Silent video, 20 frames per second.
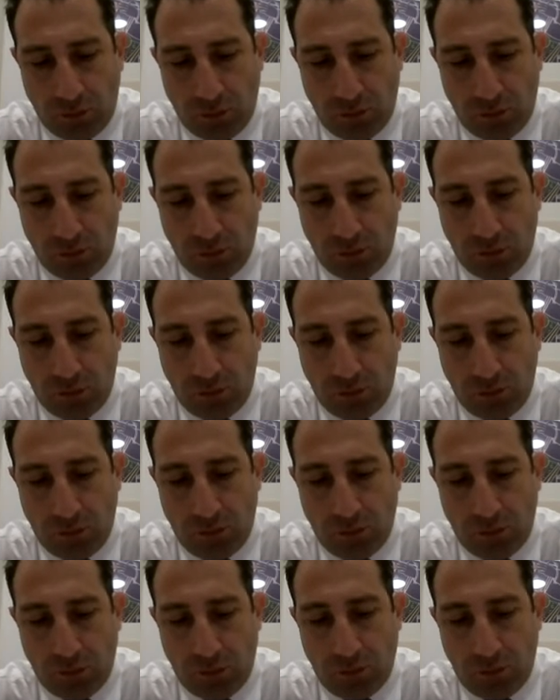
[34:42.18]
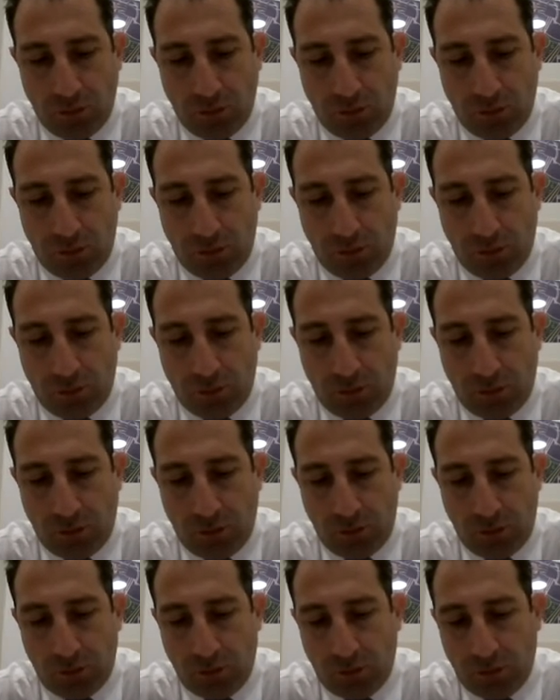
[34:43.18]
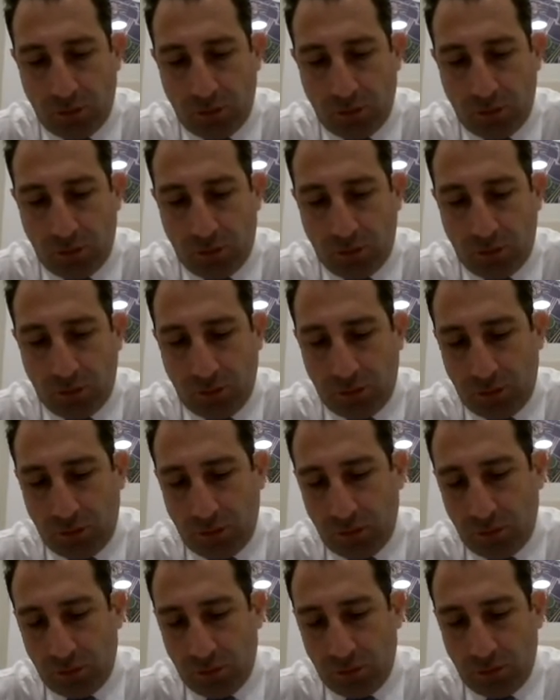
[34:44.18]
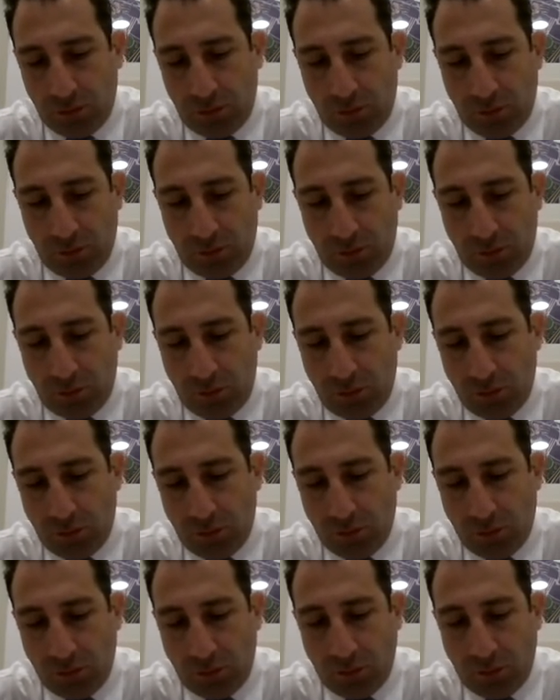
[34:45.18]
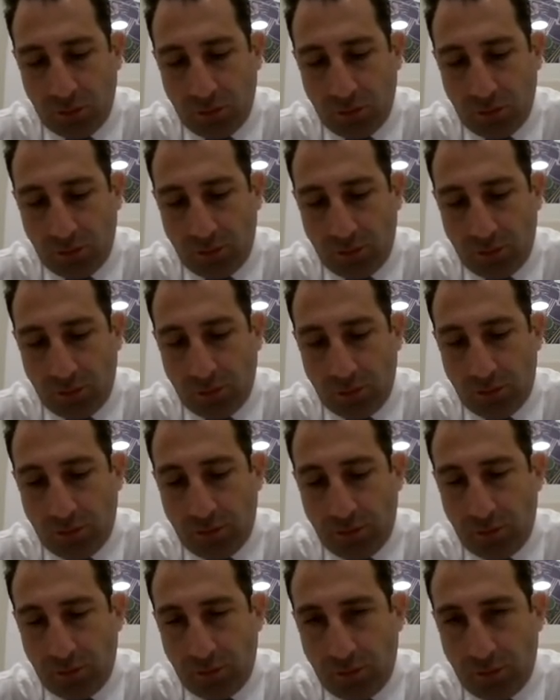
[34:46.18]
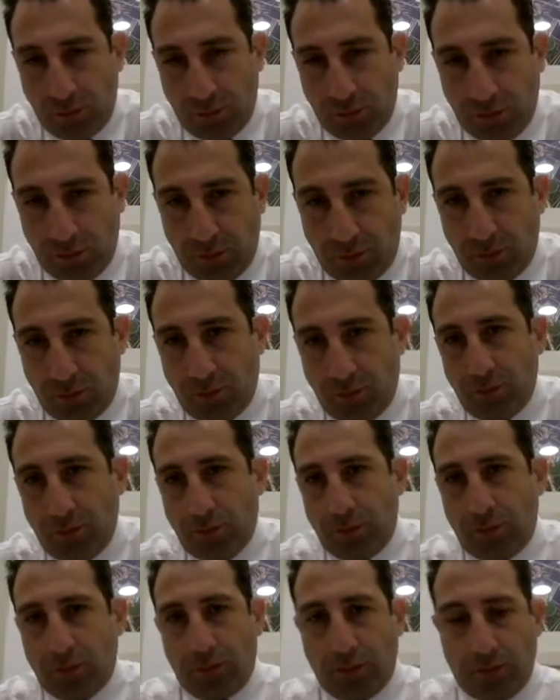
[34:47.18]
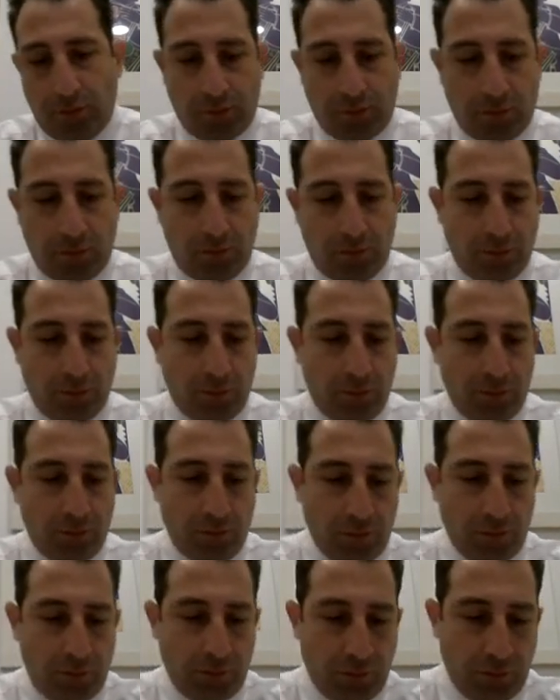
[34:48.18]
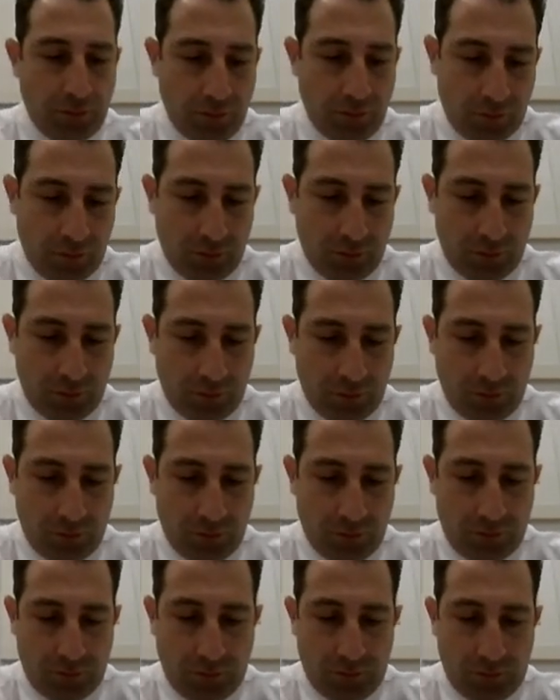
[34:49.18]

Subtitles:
(silent)